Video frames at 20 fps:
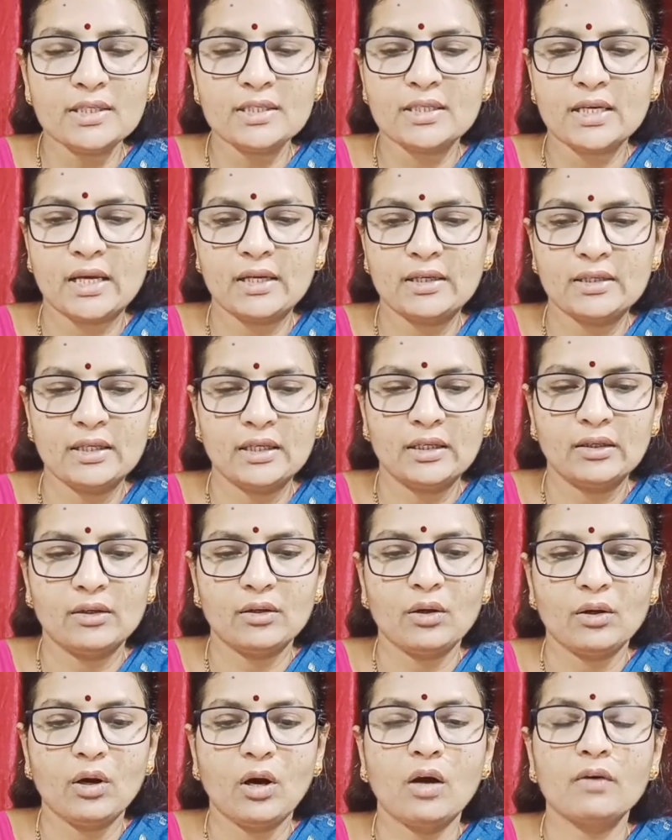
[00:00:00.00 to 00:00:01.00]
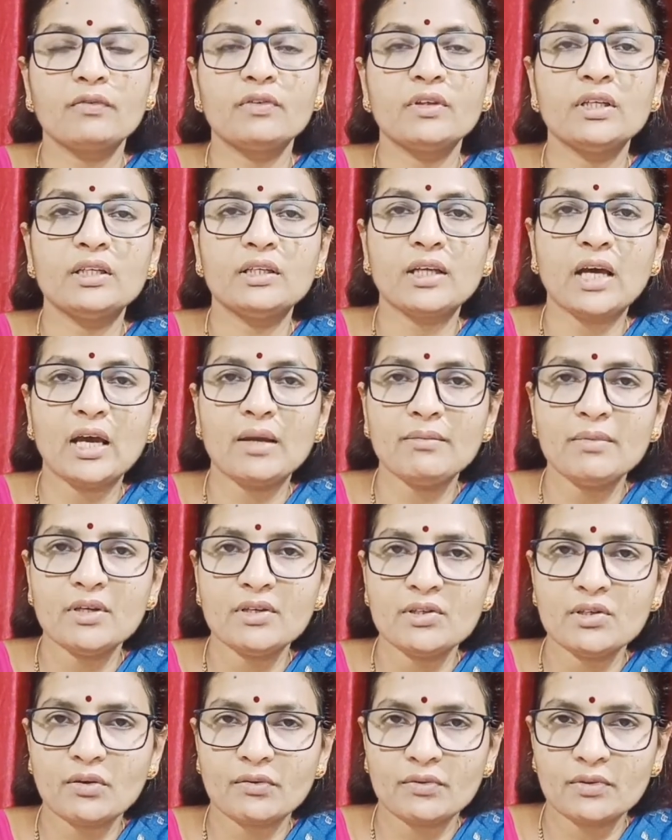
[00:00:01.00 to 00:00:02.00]
understanding of the
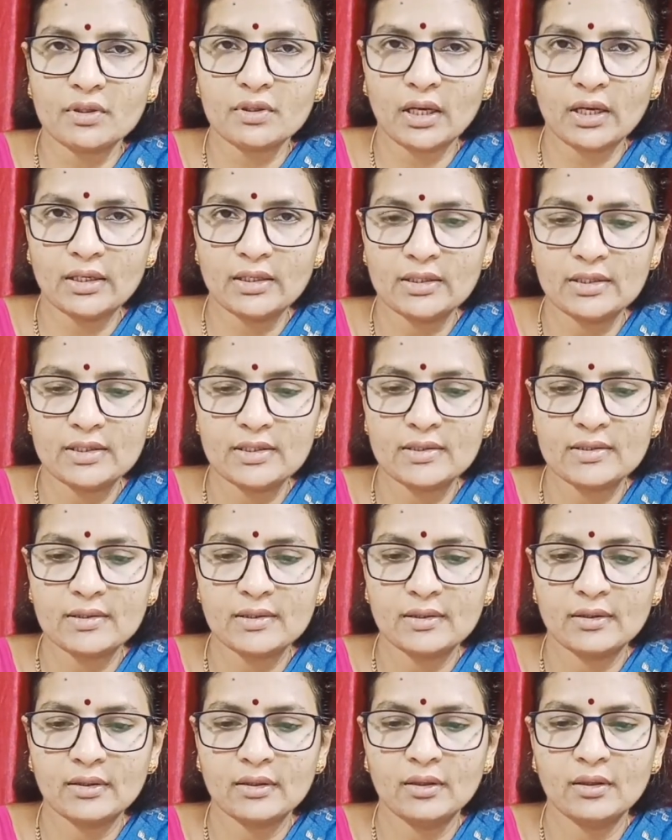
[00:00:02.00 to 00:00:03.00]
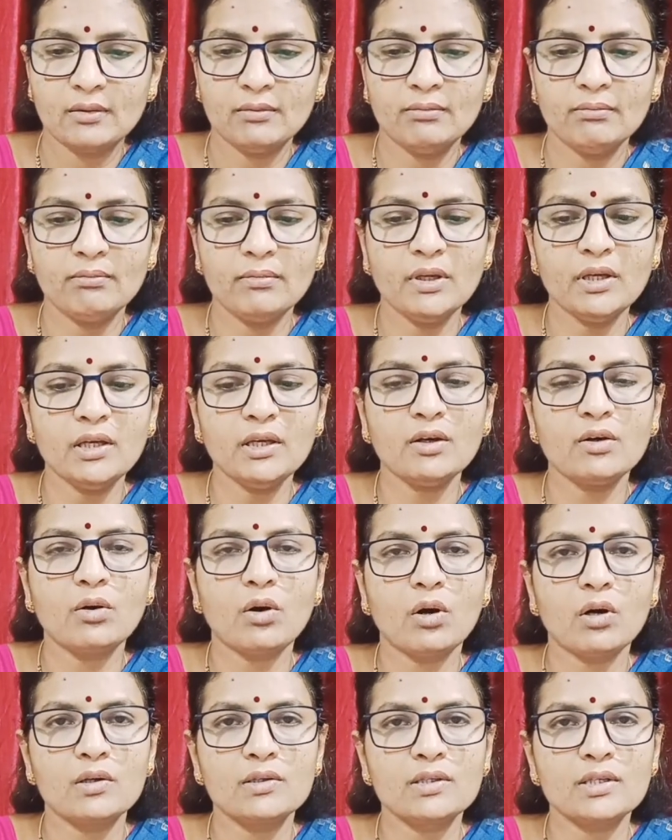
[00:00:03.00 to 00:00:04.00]
timings of tides
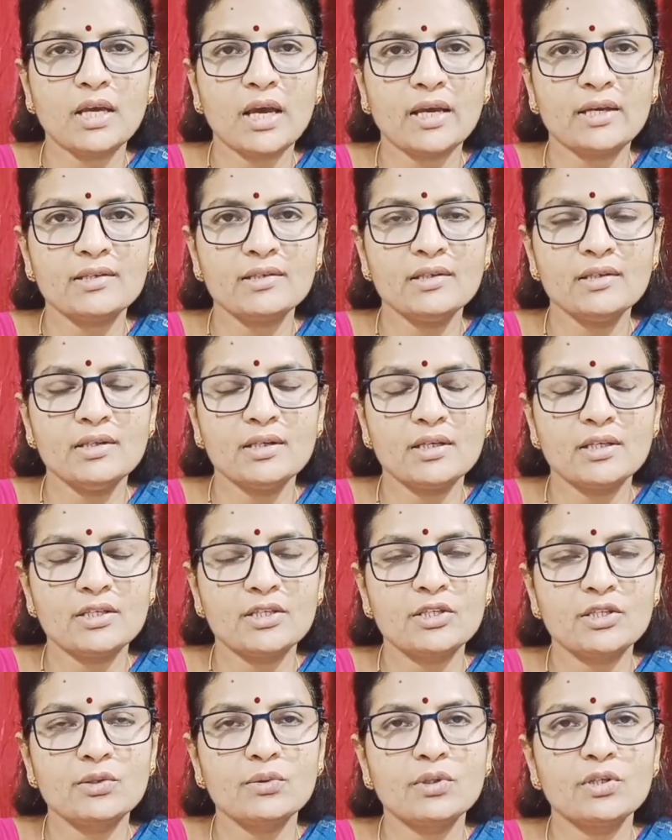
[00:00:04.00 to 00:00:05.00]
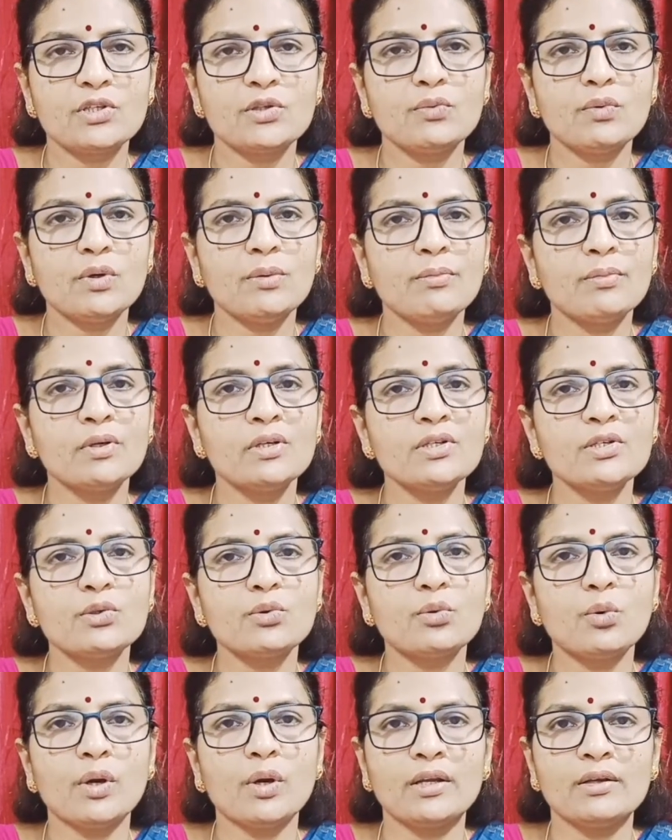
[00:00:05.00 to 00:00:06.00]
may cause accidents to the
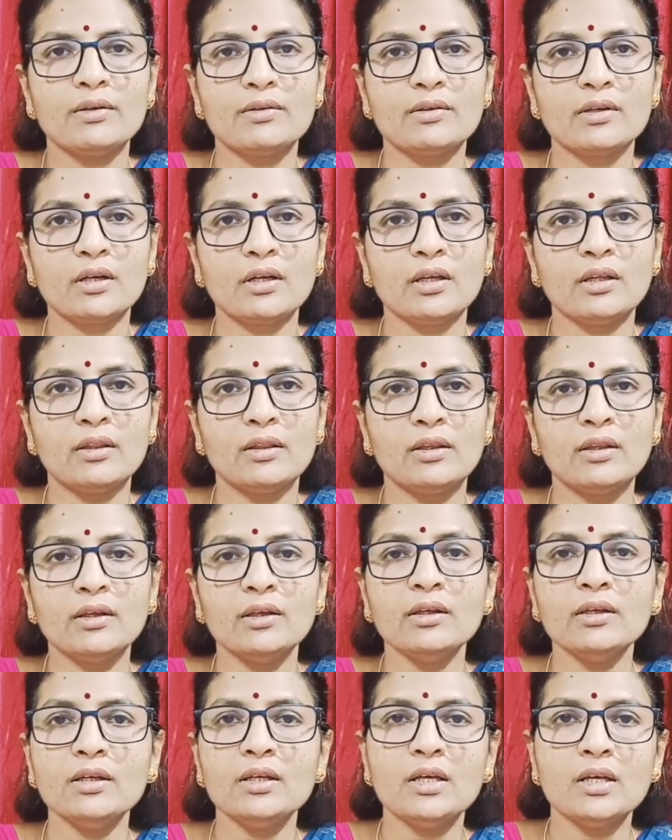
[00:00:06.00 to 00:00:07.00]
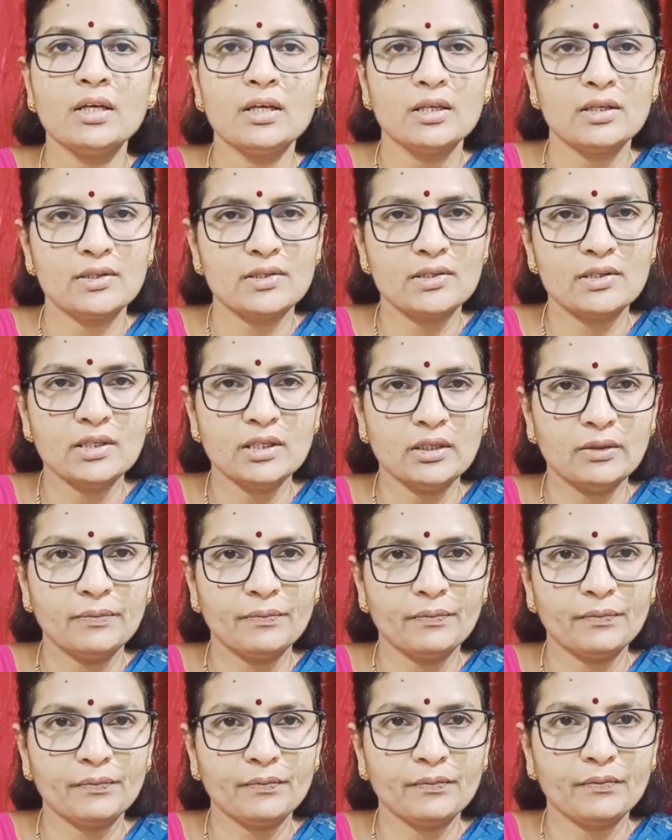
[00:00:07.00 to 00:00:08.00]
swimmers who enter in the
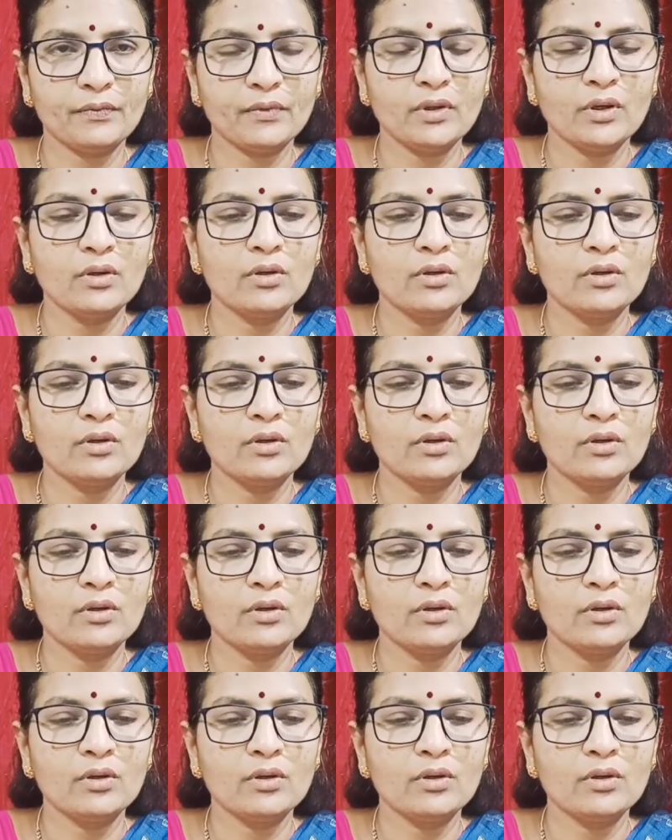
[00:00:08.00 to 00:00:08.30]
sea.